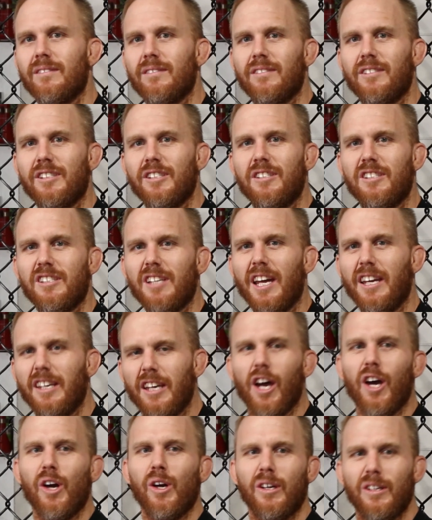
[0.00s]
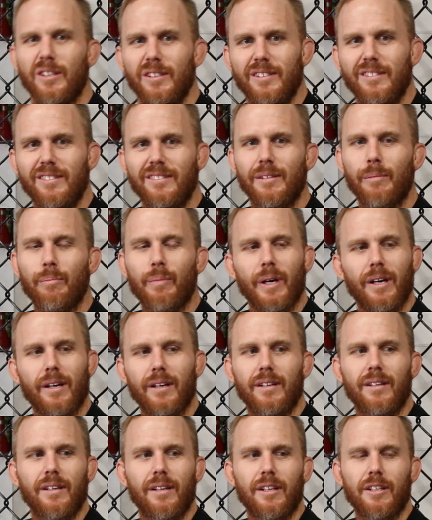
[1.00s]
could say no, but
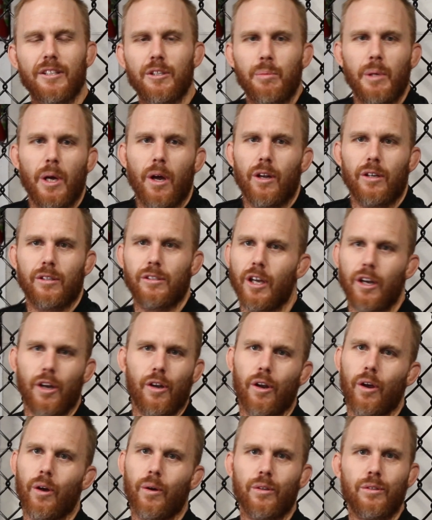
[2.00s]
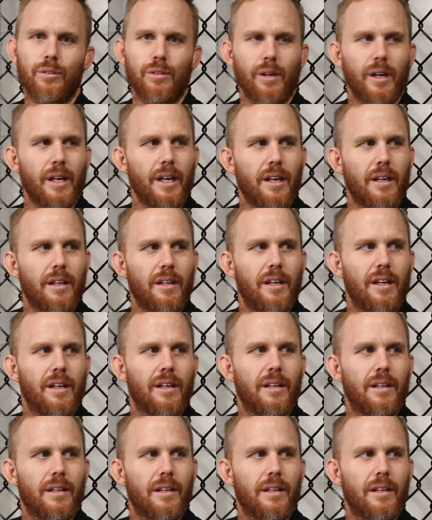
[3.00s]
to be honest, I don't know until I get in there.